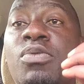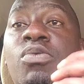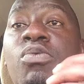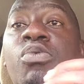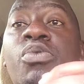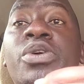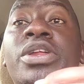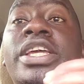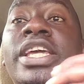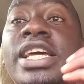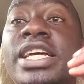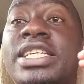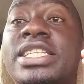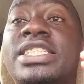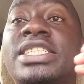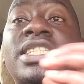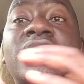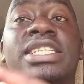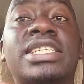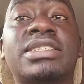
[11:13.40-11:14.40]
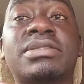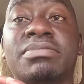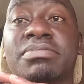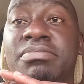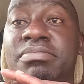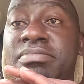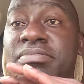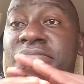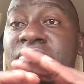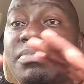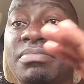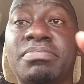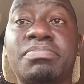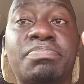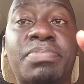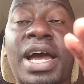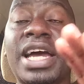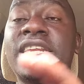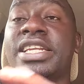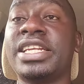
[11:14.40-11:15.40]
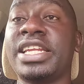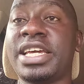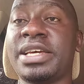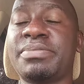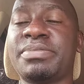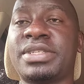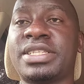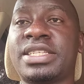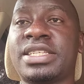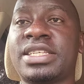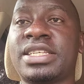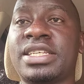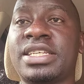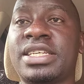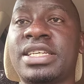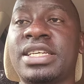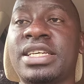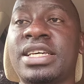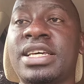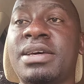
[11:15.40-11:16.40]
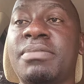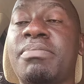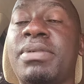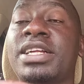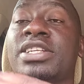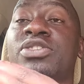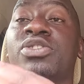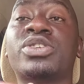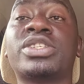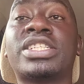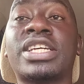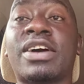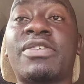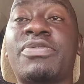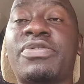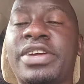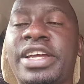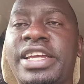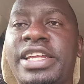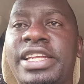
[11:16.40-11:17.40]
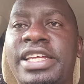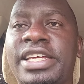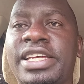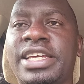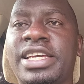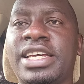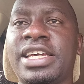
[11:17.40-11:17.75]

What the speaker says: we get bad names, but don't afraid.